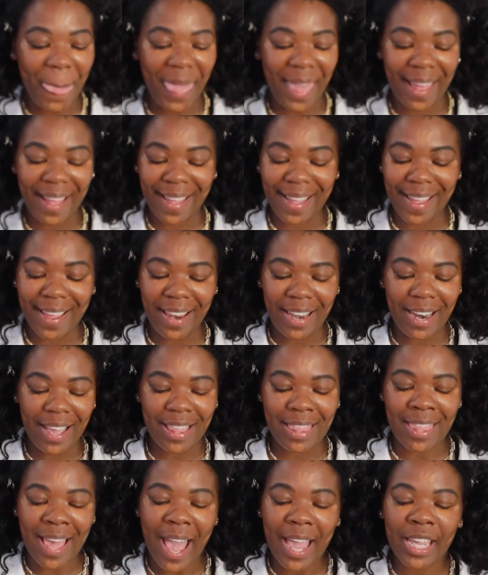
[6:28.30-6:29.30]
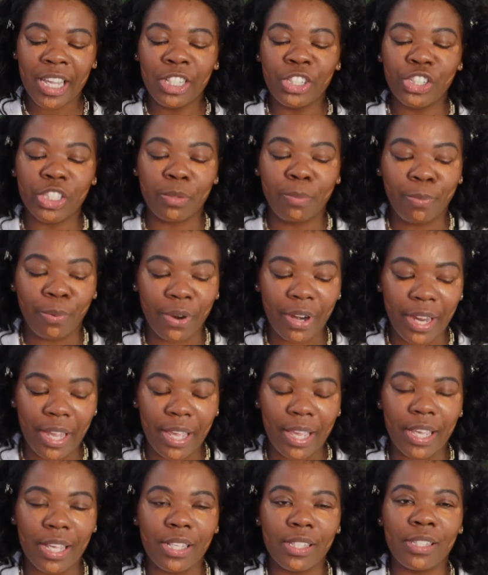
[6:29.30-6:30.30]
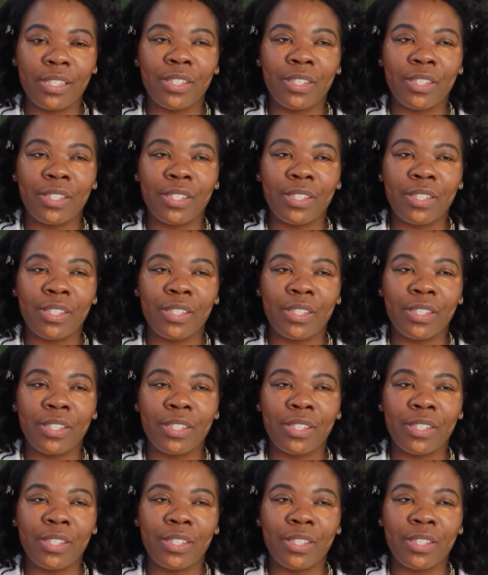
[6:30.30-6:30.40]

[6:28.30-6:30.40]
And that can just bring